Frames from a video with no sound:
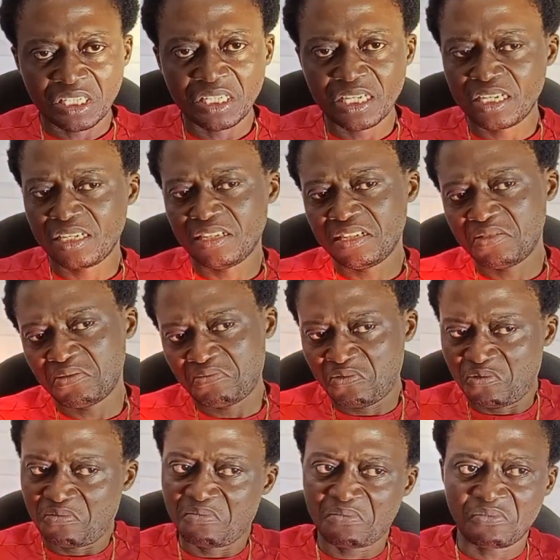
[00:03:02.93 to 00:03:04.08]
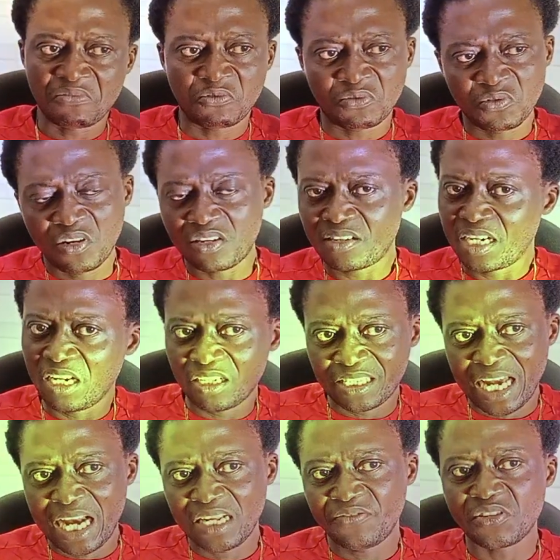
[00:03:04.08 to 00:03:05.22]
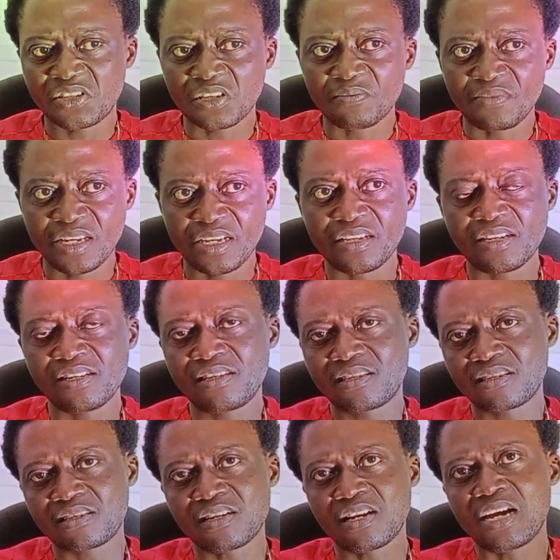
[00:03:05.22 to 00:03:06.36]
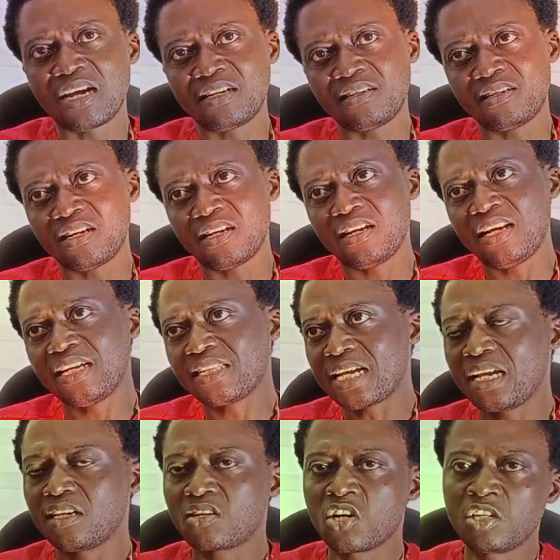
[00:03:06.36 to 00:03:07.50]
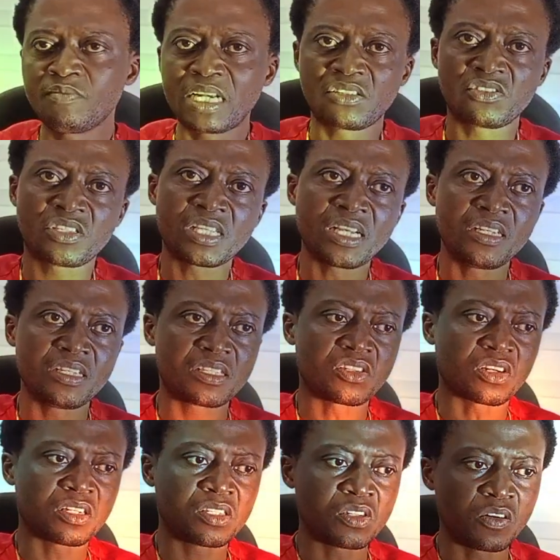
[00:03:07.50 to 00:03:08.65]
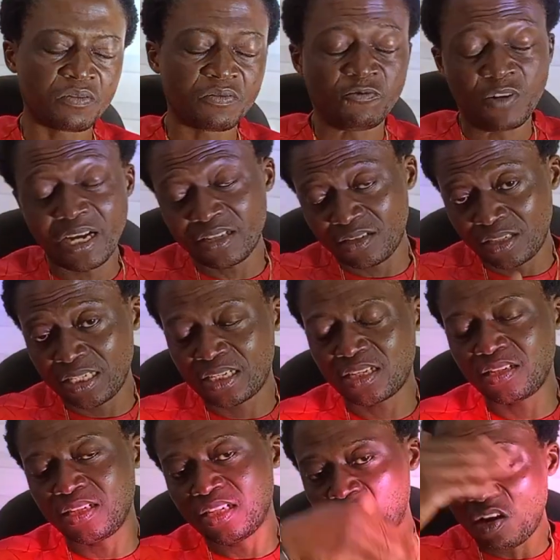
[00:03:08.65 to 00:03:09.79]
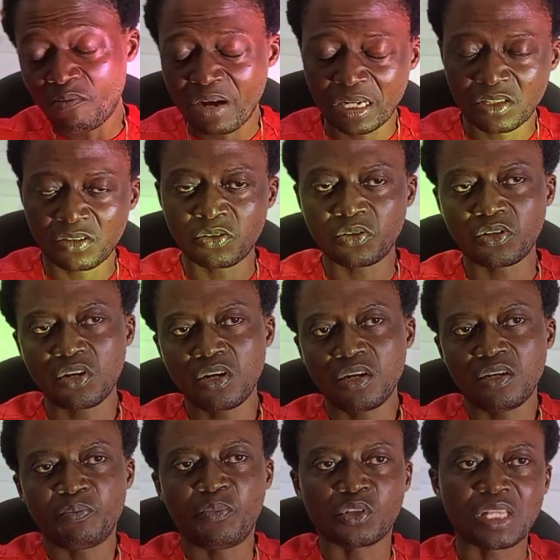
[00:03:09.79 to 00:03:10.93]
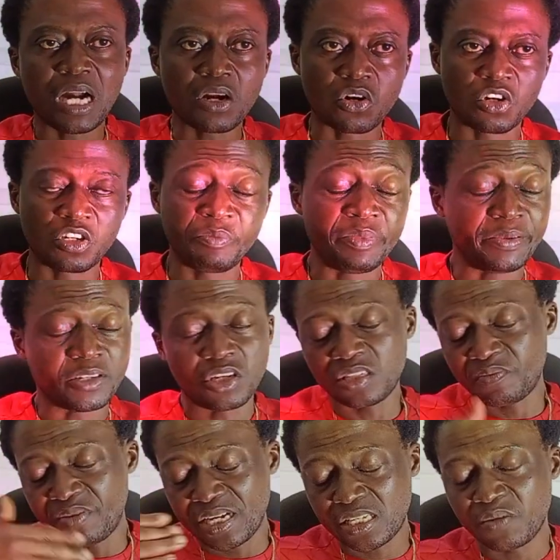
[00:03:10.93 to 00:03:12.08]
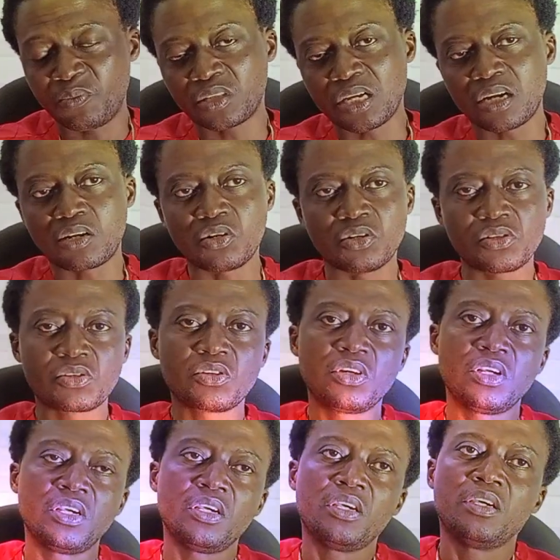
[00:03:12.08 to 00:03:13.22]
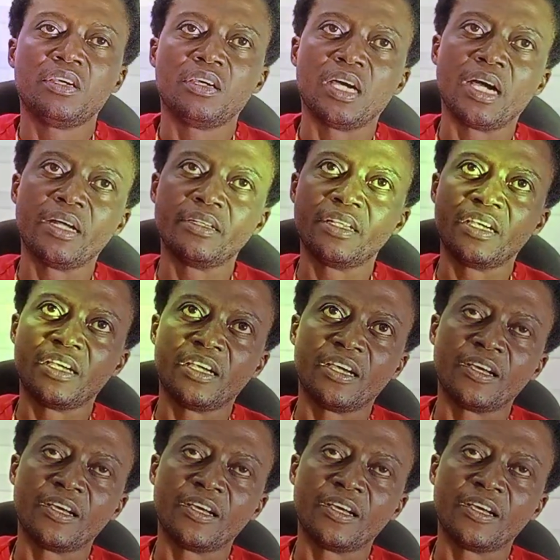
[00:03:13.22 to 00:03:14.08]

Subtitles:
He was reluctant for some days, and later he called me as we send the submission. When he returned back to Port Harcourt, because he based in Port Harcourt, and